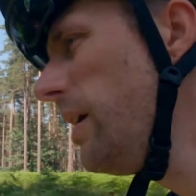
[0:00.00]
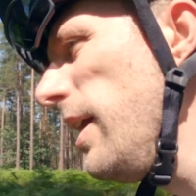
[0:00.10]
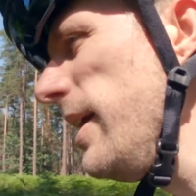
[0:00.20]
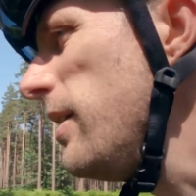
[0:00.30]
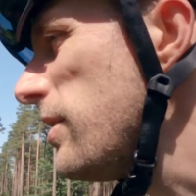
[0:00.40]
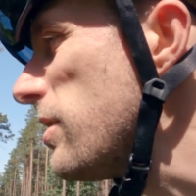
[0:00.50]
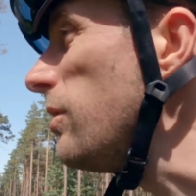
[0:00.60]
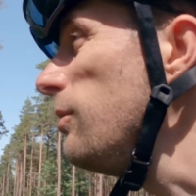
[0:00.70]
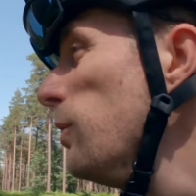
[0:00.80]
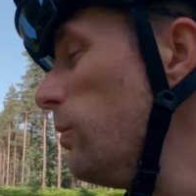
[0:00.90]
and it's a
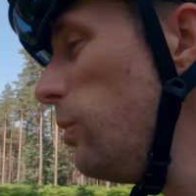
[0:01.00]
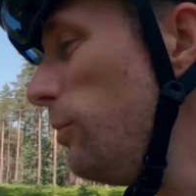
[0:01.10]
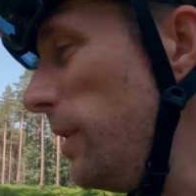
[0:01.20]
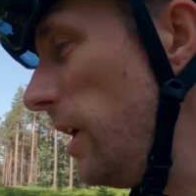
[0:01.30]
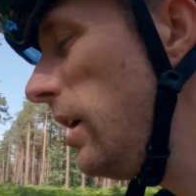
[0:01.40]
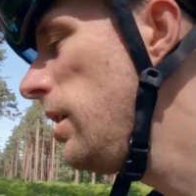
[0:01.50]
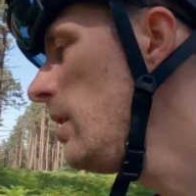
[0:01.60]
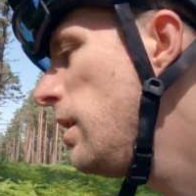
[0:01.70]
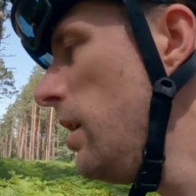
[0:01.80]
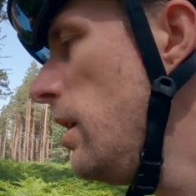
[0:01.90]
lot more warmer
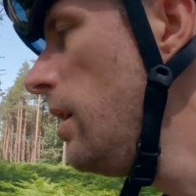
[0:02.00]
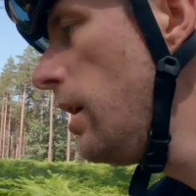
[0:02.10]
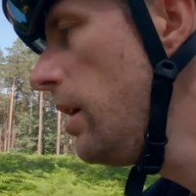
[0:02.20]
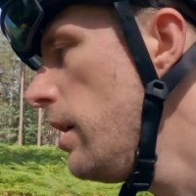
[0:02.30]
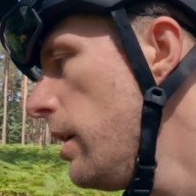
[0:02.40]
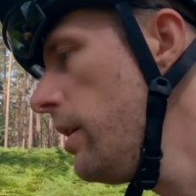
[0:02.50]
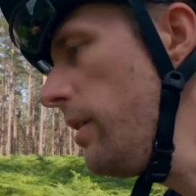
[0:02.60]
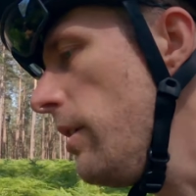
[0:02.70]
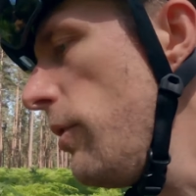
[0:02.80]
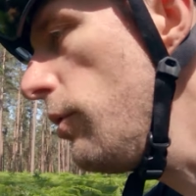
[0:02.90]

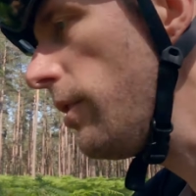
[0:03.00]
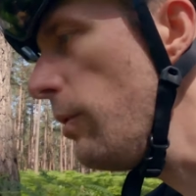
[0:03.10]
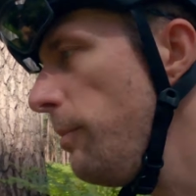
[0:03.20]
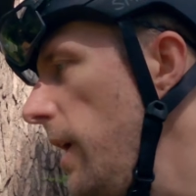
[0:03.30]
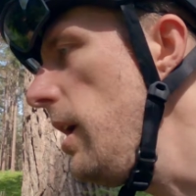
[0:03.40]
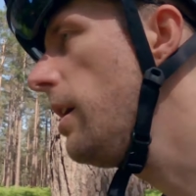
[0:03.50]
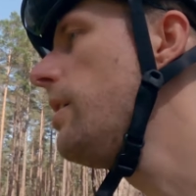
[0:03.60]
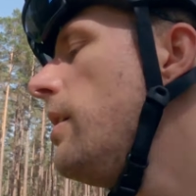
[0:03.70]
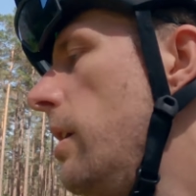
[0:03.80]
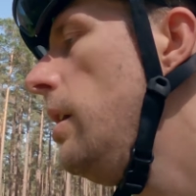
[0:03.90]
than I thought it would be.
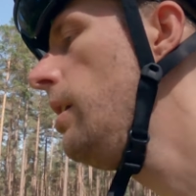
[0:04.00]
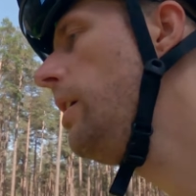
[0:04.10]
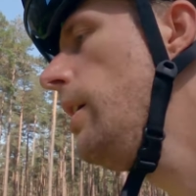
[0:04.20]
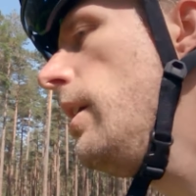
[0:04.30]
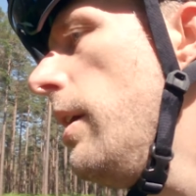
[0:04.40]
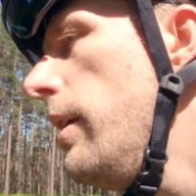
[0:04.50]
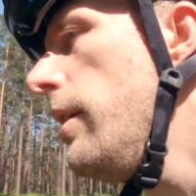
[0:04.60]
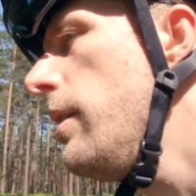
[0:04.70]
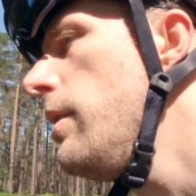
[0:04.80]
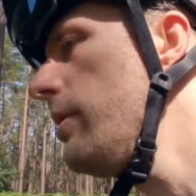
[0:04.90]

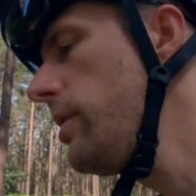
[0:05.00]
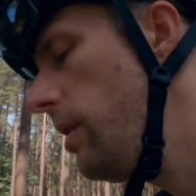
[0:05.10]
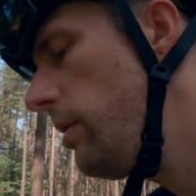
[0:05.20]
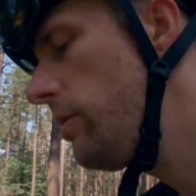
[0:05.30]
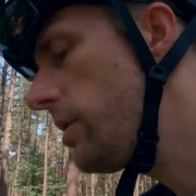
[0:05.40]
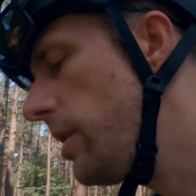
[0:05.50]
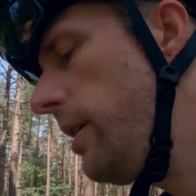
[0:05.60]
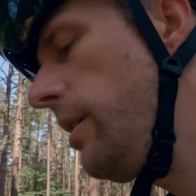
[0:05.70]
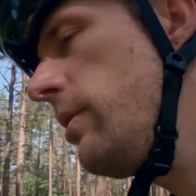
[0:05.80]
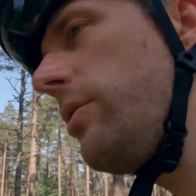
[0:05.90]
So just
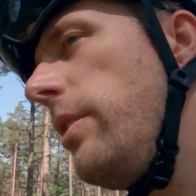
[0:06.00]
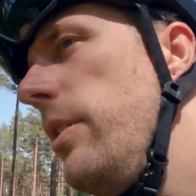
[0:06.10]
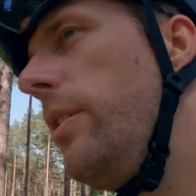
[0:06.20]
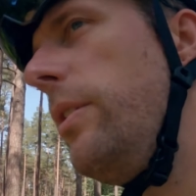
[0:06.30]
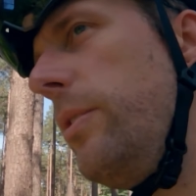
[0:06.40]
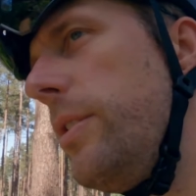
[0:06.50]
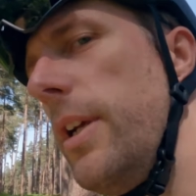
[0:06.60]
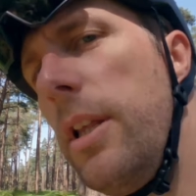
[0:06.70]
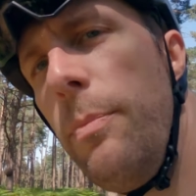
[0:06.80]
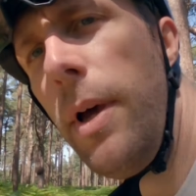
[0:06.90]
taking a slow,
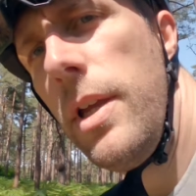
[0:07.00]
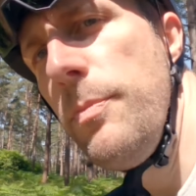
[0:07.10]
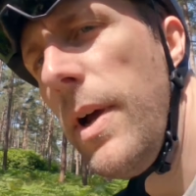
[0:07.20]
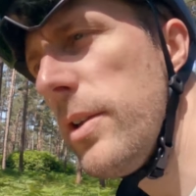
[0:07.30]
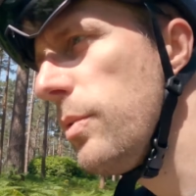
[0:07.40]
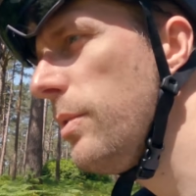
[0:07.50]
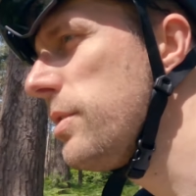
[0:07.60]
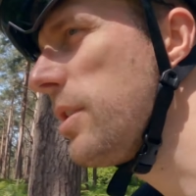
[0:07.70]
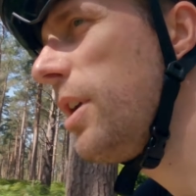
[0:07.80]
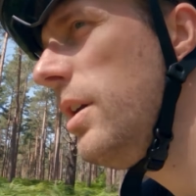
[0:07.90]
steady pace back
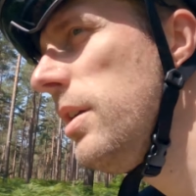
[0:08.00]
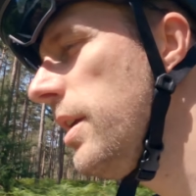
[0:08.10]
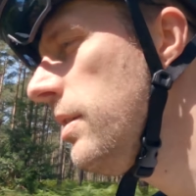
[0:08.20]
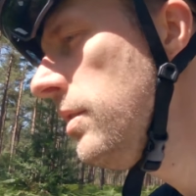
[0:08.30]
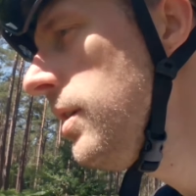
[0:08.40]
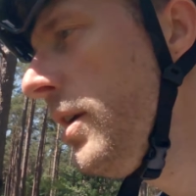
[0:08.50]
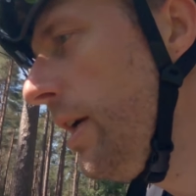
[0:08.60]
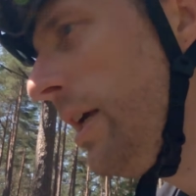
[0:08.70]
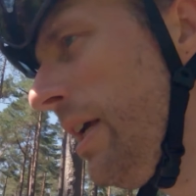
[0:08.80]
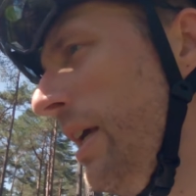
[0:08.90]
towards the car now,
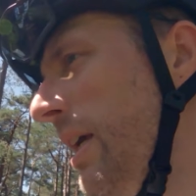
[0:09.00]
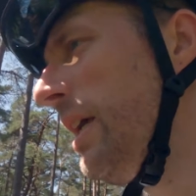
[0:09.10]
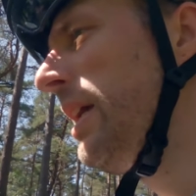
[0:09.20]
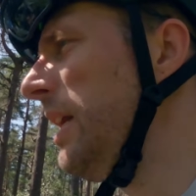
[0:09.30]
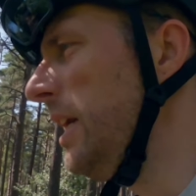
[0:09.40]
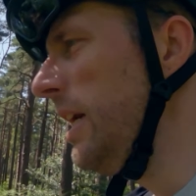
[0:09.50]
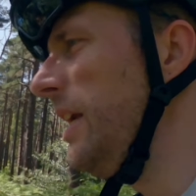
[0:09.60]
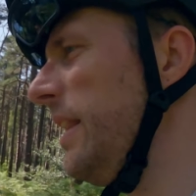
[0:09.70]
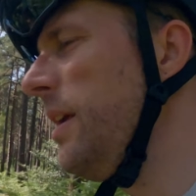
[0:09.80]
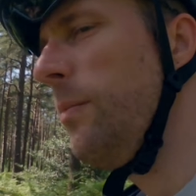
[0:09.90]

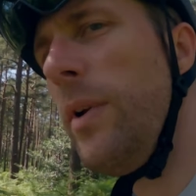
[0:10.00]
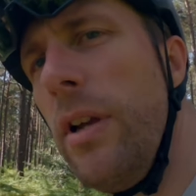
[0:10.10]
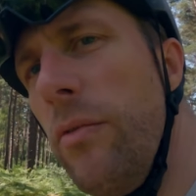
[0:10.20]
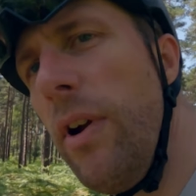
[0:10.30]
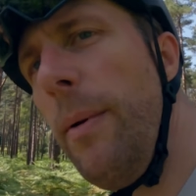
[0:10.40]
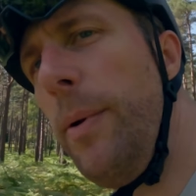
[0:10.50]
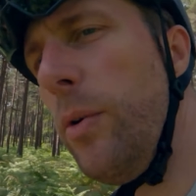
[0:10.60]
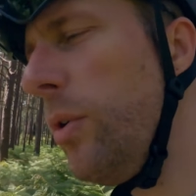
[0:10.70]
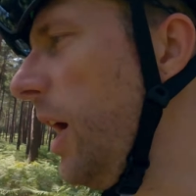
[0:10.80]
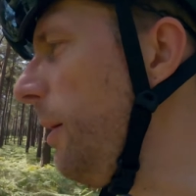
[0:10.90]
and then we can wrap it
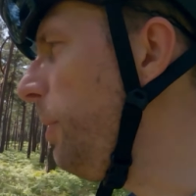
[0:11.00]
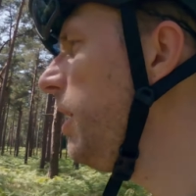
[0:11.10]
all up.